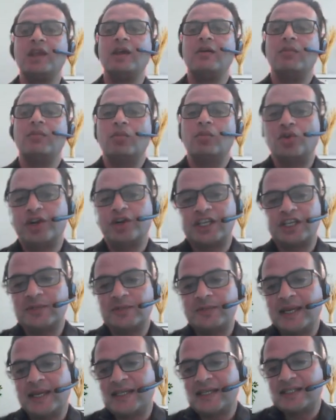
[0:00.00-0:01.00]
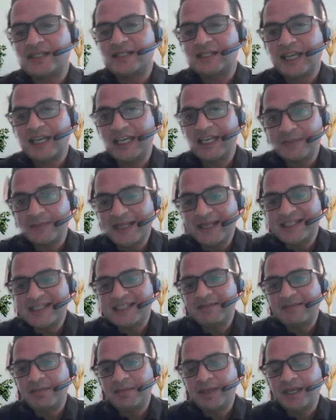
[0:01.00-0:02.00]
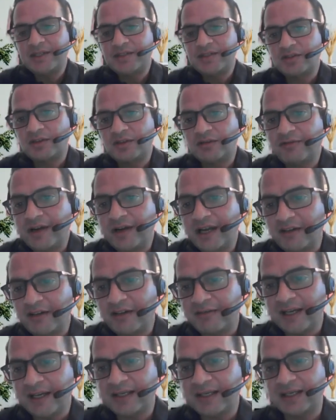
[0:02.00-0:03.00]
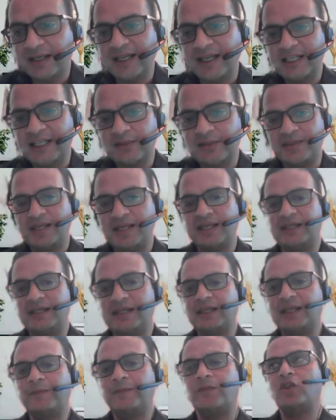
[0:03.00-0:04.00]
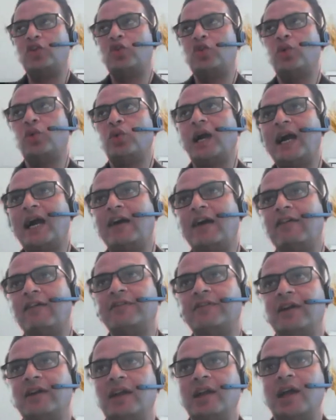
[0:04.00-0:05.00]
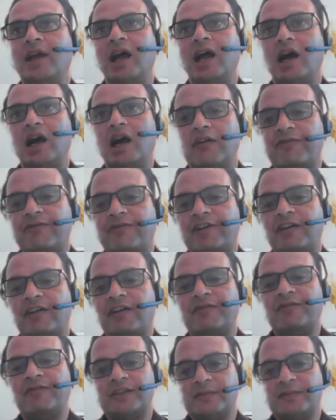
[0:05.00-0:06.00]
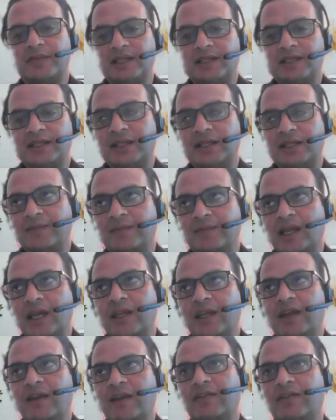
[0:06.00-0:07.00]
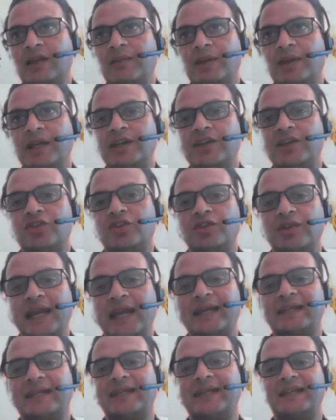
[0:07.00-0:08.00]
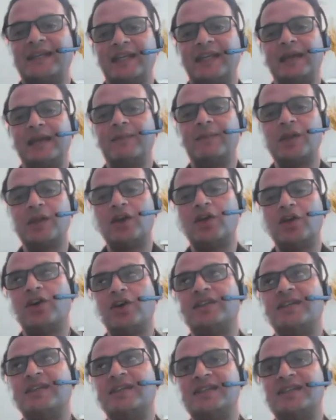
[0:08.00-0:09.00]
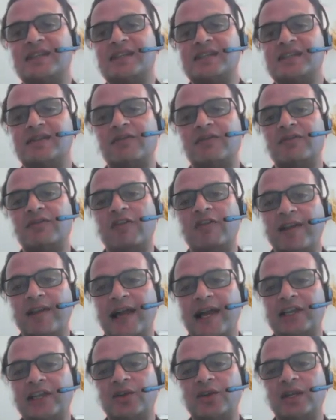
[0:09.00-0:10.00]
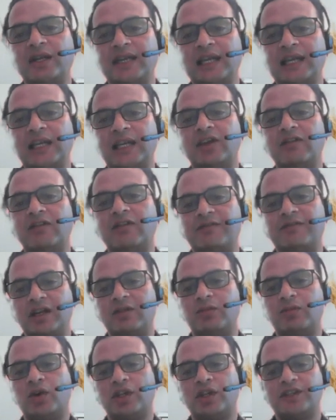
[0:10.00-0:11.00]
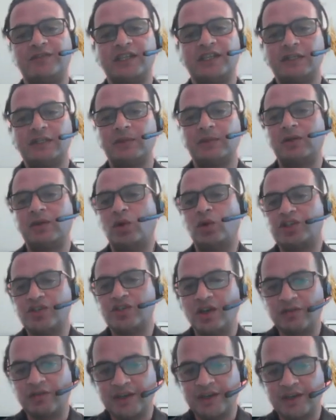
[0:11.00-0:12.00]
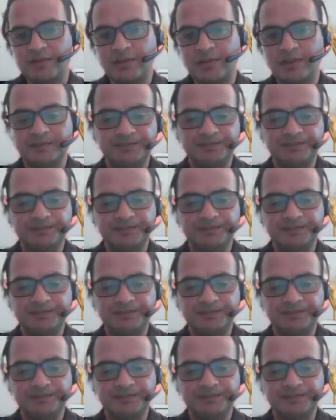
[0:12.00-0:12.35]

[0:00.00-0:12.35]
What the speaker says: more expensive means of firefighting and expediting, you have upfront visibility and you have the ability to react in time, because the system will flag you and tell you upfront what's feasible and what's not feasible.